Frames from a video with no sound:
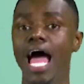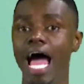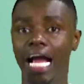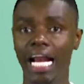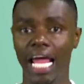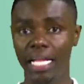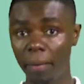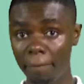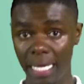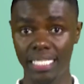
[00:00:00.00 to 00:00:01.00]
a
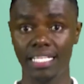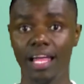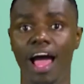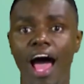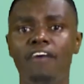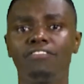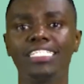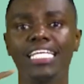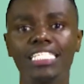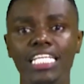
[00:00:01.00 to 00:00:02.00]
client is required to
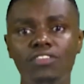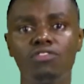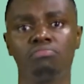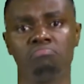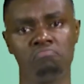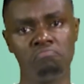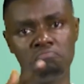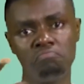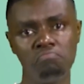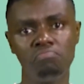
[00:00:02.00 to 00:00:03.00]
have successfully
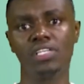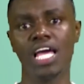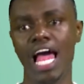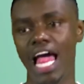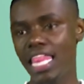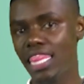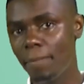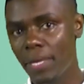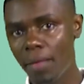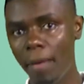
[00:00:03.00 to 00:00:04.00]
met the minimum
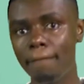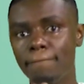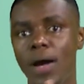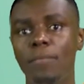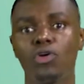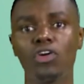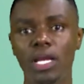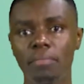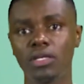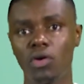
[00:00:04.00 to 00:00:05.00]
program
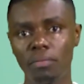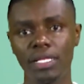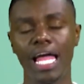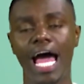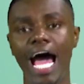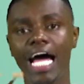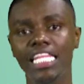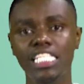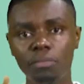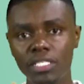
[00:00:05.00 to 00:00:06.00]
requirements and the
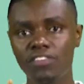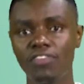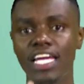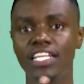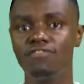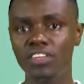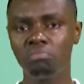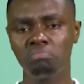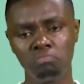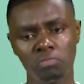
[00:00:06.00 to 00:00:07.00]
specified fee as
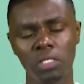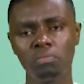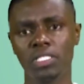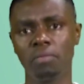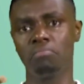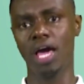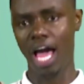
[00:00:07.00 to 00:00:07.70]
per the academic